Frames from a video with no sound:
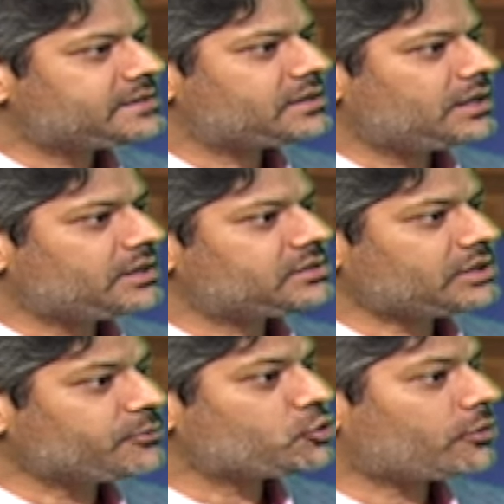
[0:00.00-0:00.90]
as
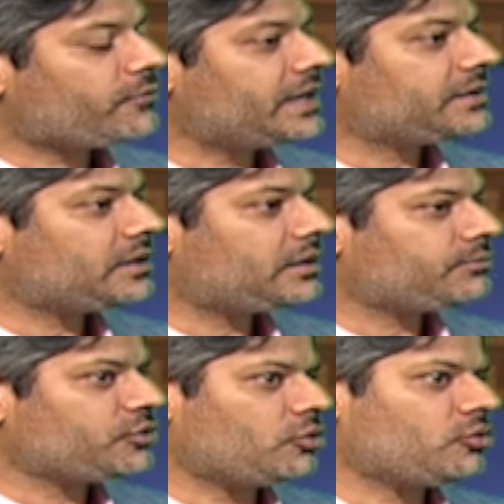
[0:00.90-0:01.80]
some sort of like,
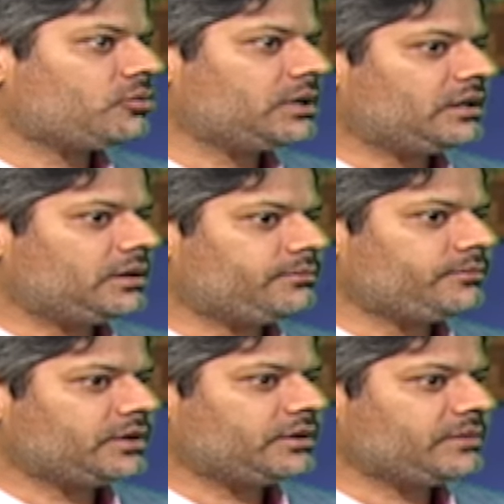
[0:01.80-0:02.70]

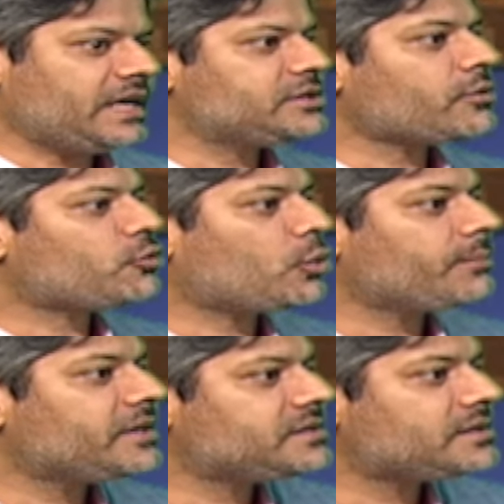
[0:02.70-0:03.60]
ease of
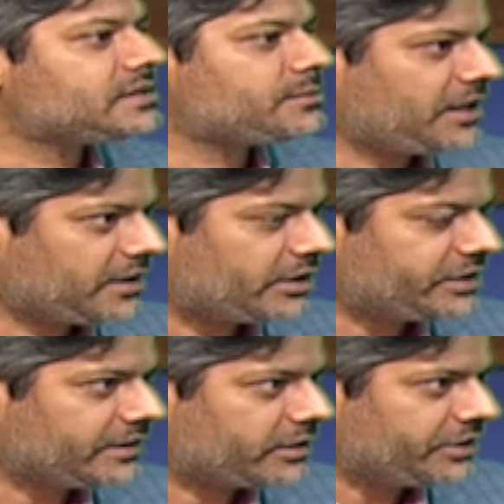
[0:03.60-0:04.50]
doing business is being
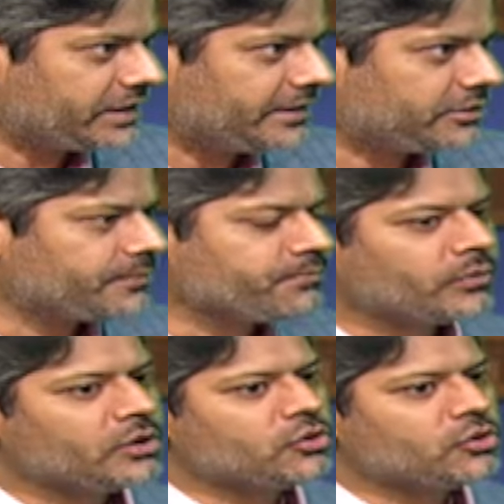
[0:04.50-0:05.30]
curtailed.